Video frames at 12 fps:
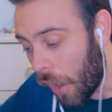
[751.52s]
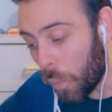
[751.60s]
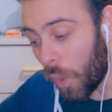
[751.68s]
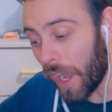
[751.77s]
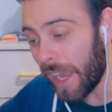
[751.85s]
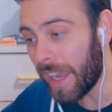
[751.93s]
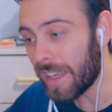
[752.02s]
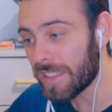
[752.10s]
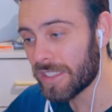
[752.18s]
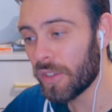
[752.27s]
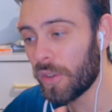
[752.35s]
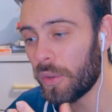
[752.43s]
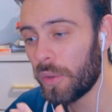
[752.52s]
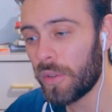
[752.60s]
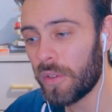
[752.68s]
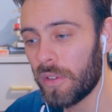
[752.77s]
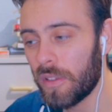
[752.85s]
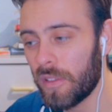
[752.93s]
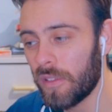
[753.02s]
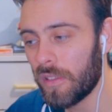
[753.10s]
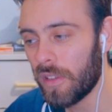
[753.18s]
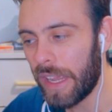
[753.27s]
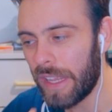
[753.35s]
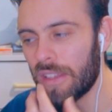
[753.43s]
wait, so
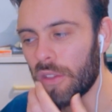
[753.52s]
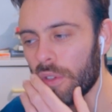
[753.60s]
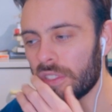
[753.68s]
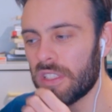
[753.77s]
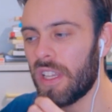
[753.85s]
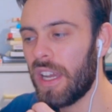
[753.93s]
it looks